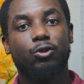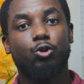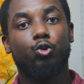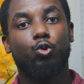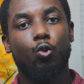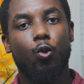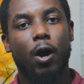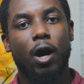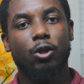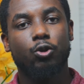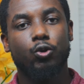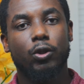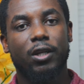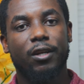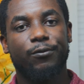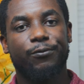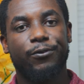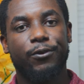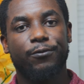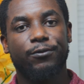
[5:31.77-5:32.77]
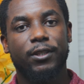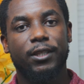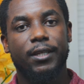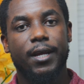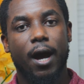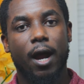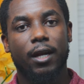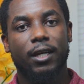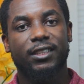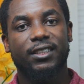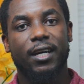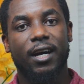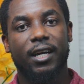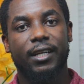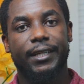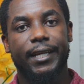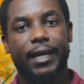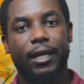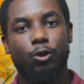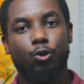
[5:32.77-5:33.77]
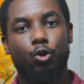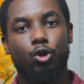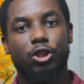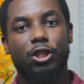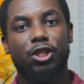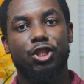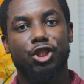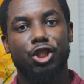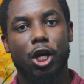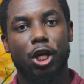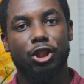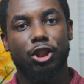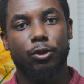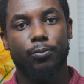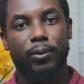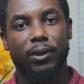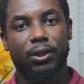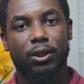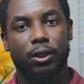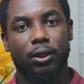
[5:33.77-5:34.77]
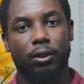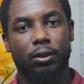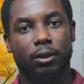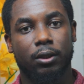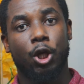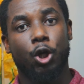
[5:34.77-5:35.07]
$250 a day using ChatGPT.